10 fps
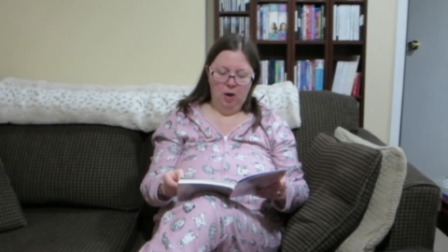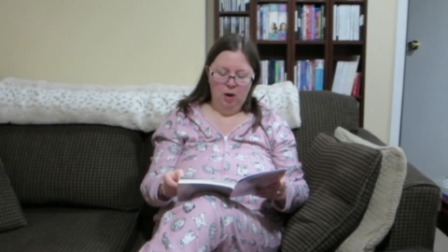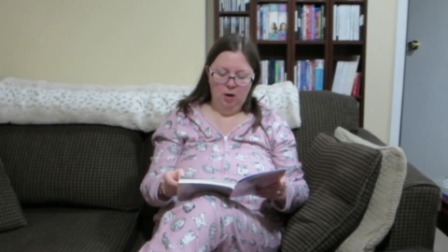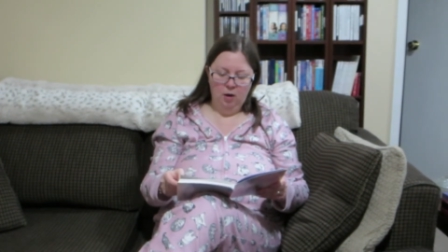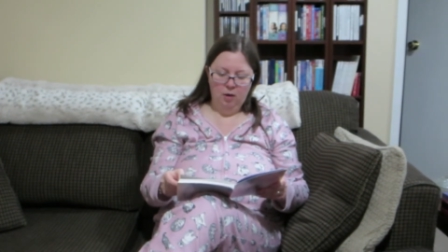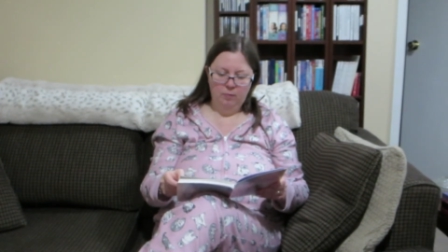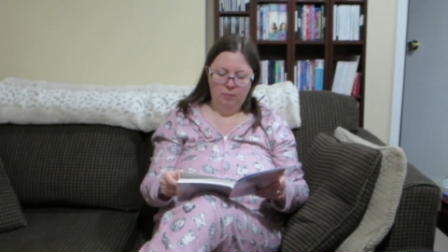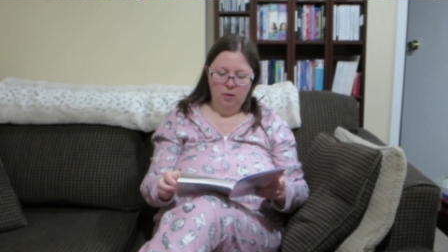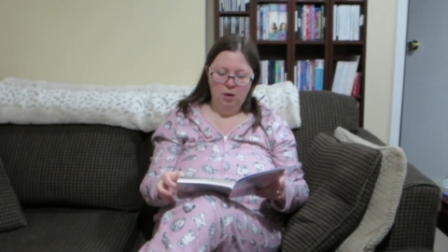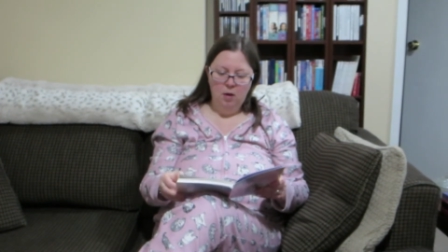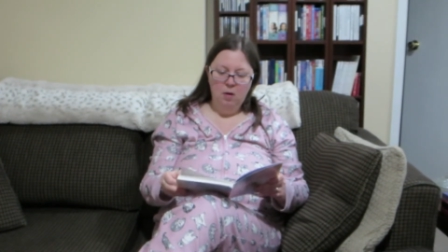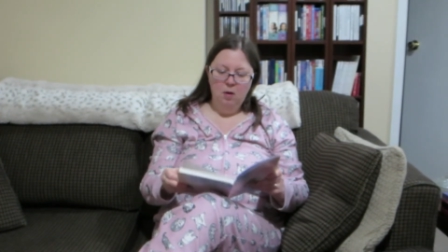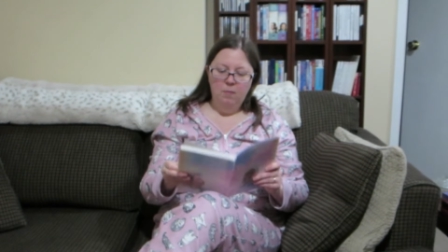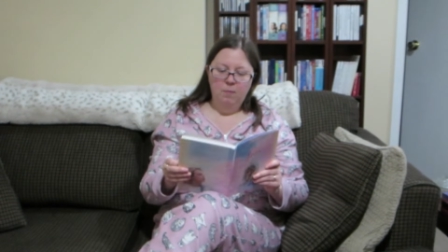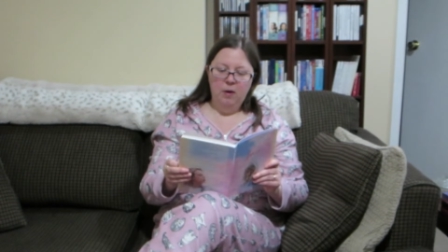Um,
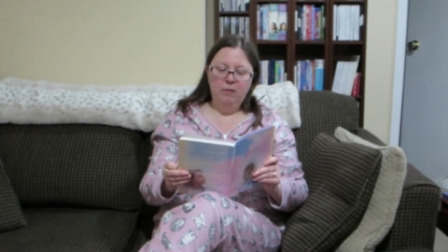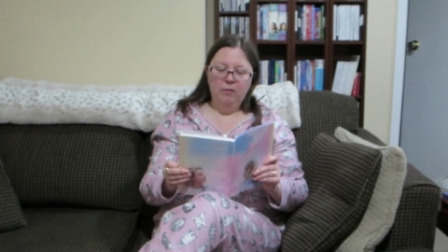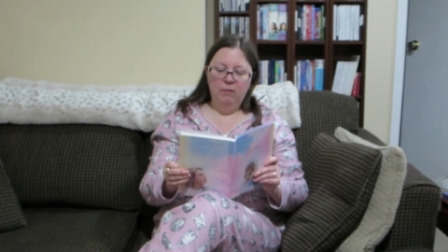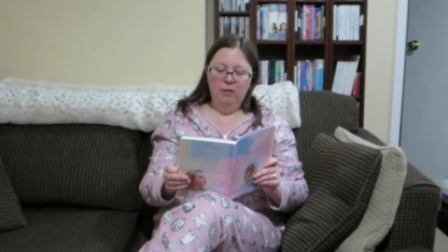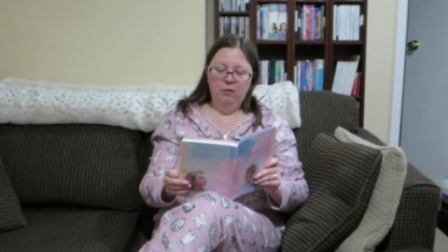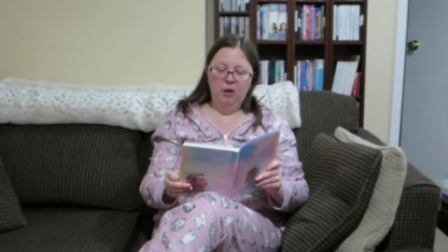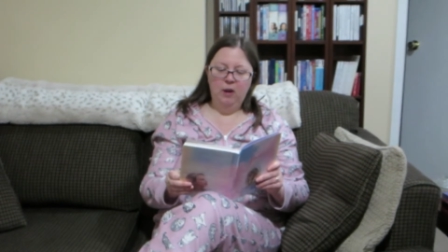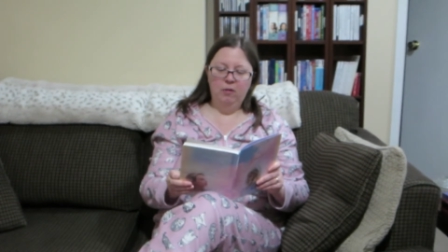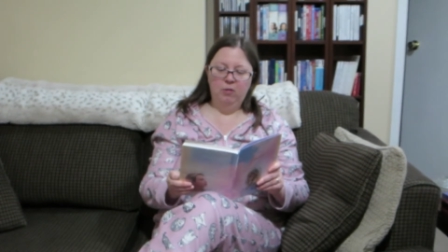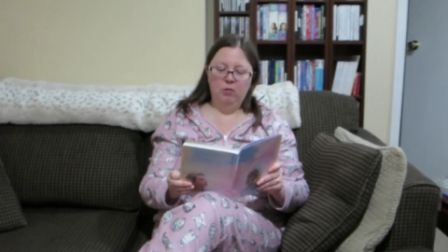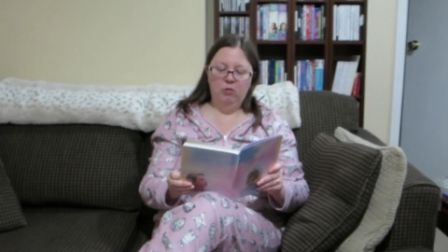May 17th,